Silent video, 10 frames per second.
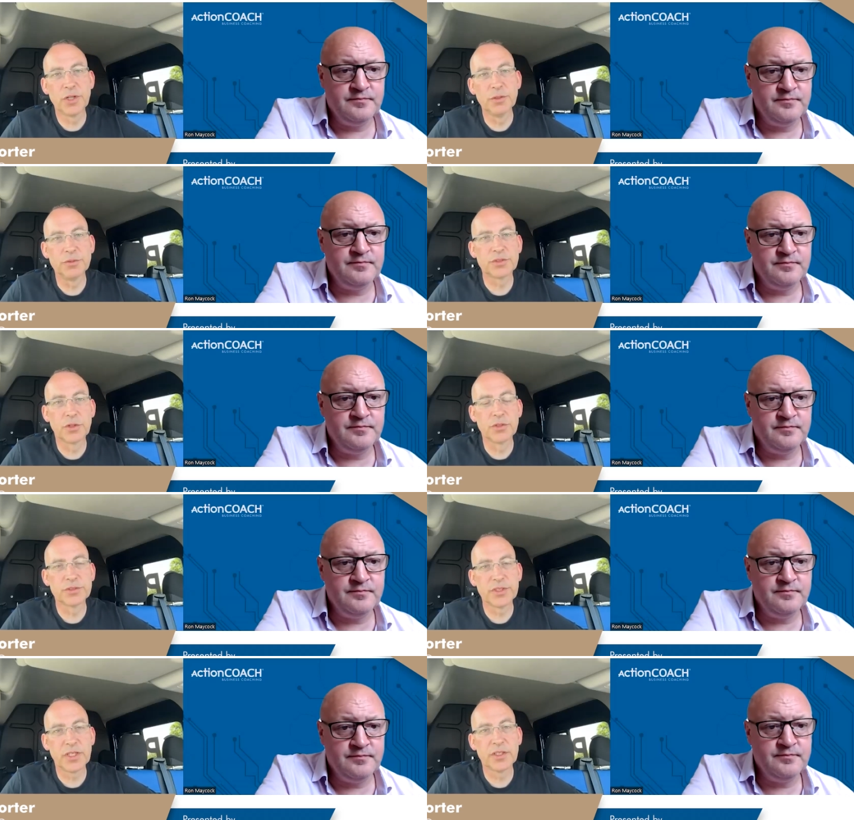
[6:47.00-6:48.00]
Speaker 1: their routes
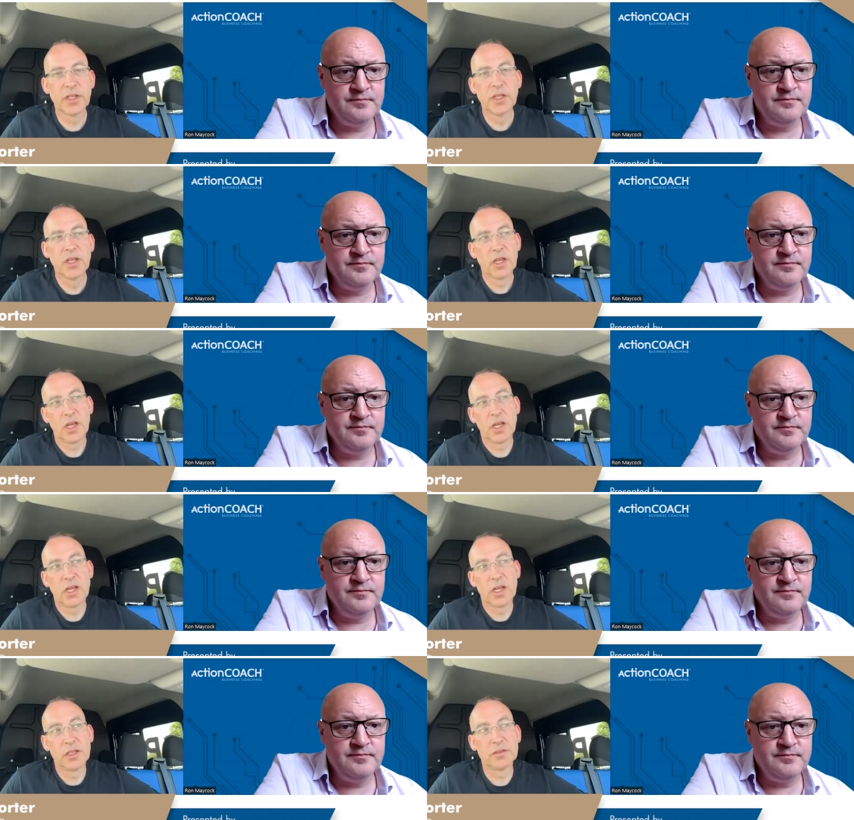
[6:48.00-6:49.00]
sorted.
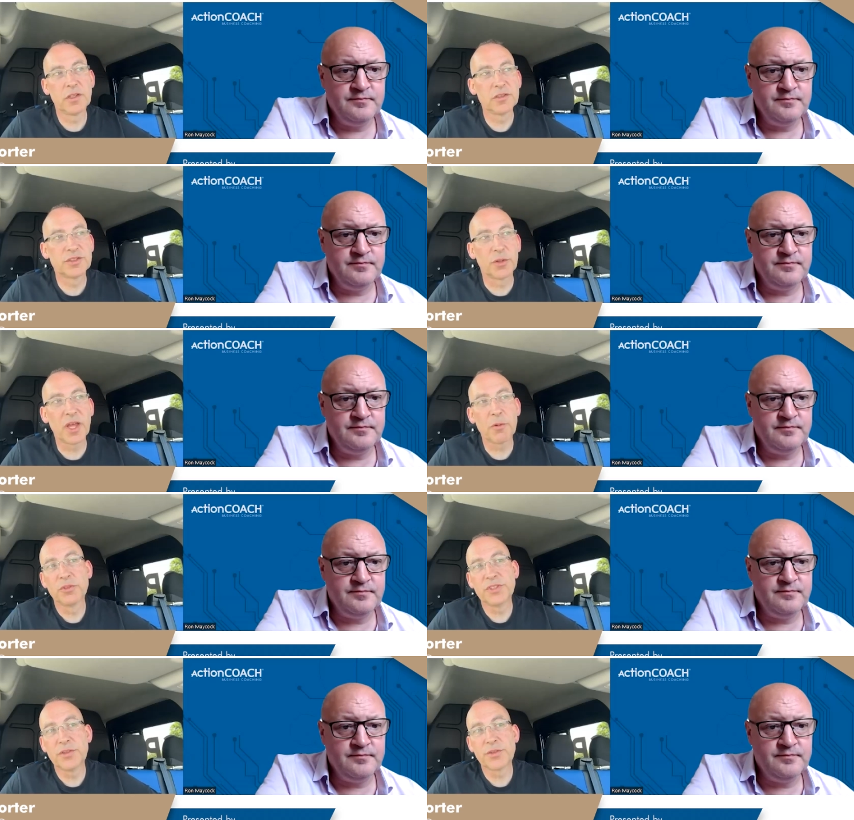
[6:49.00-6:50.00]
Uh, so
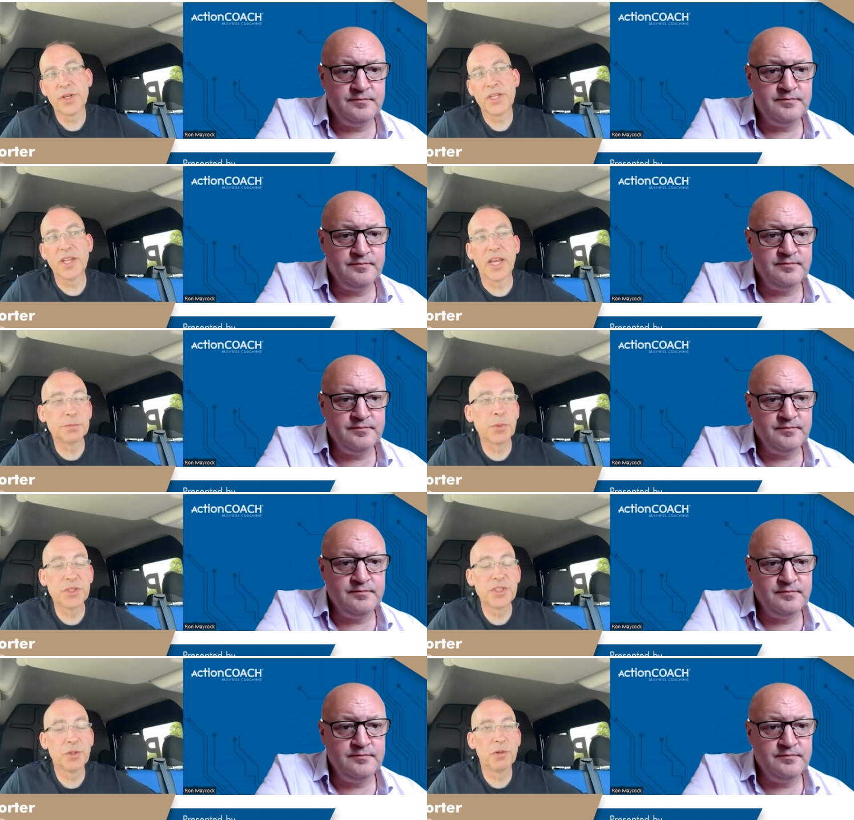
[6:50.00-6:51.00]
that one's in three days,
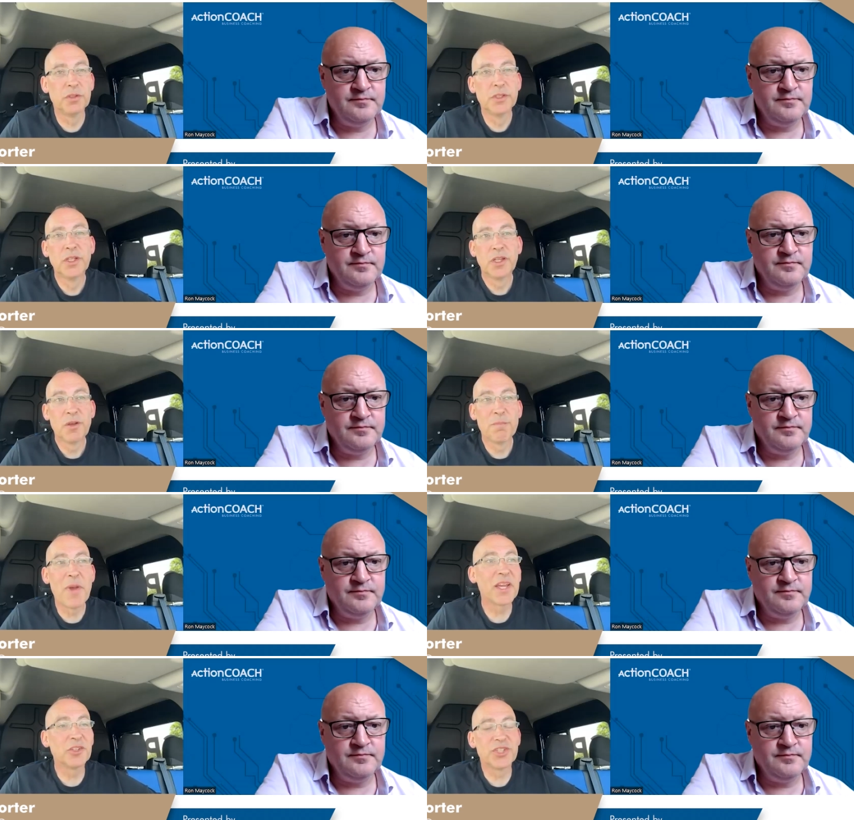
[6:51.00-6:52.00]
but we do
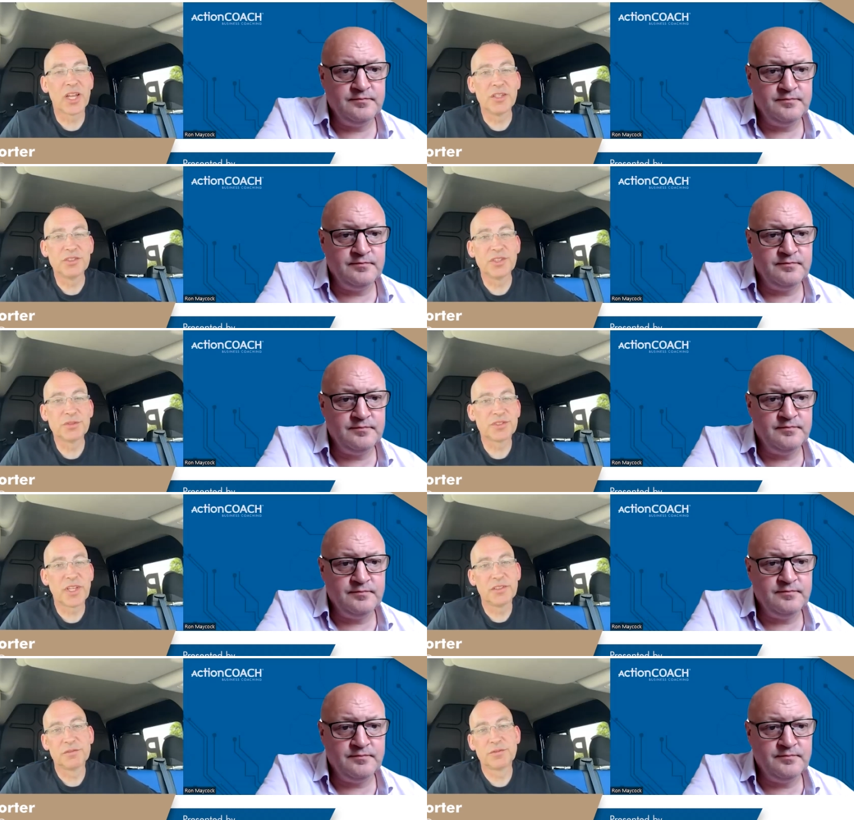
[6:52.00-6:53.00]
mega challenges
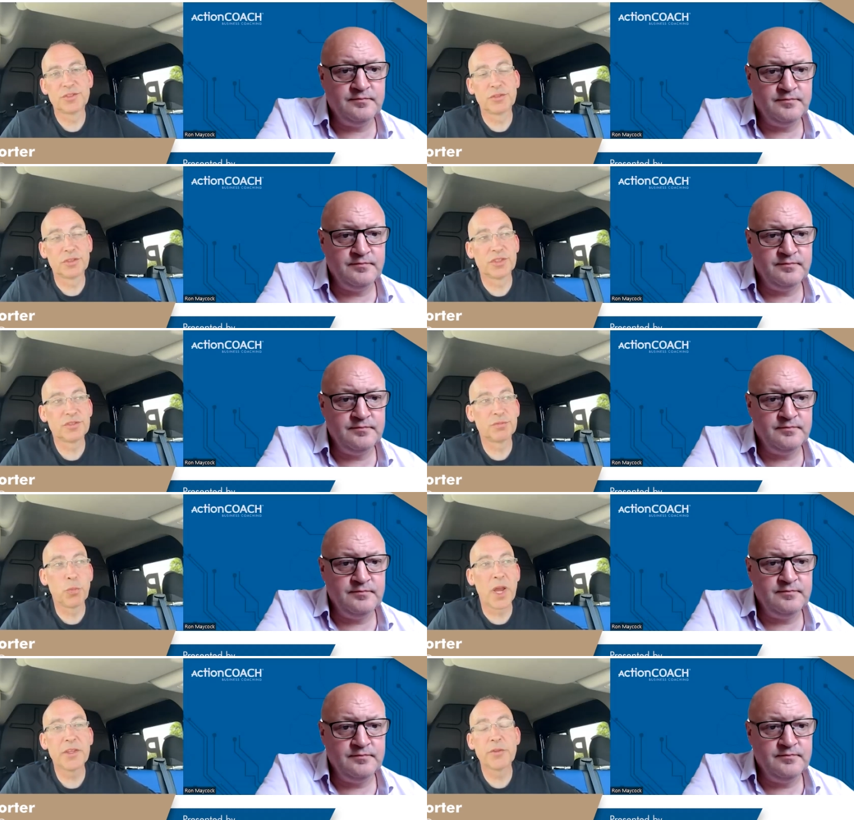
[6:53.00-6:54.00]
such as
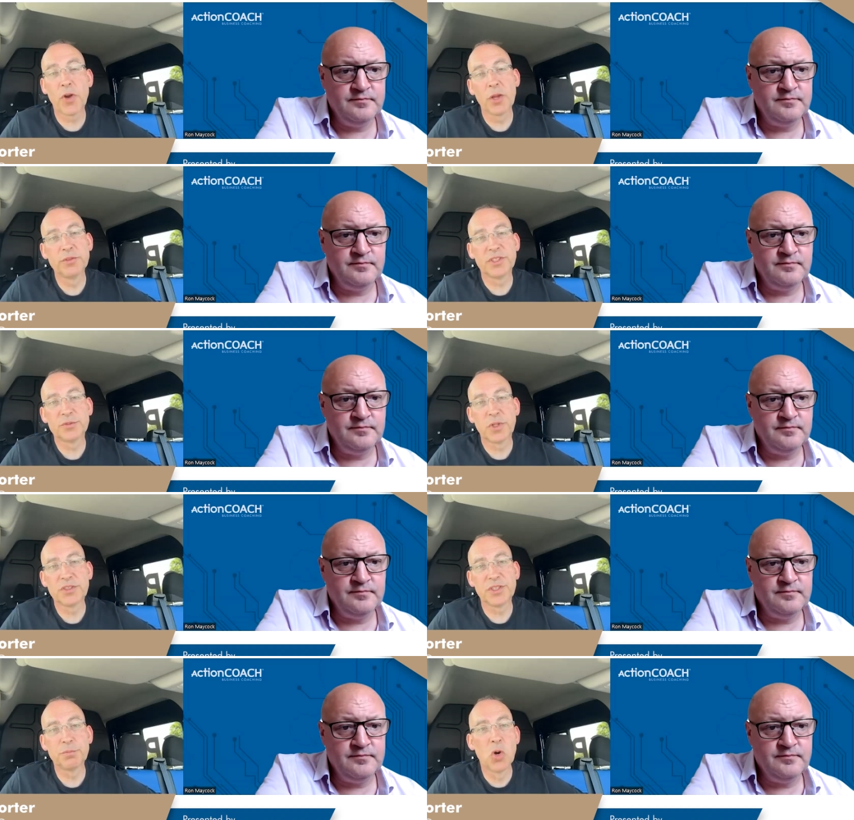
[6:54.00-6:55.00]
Way of the Roses, which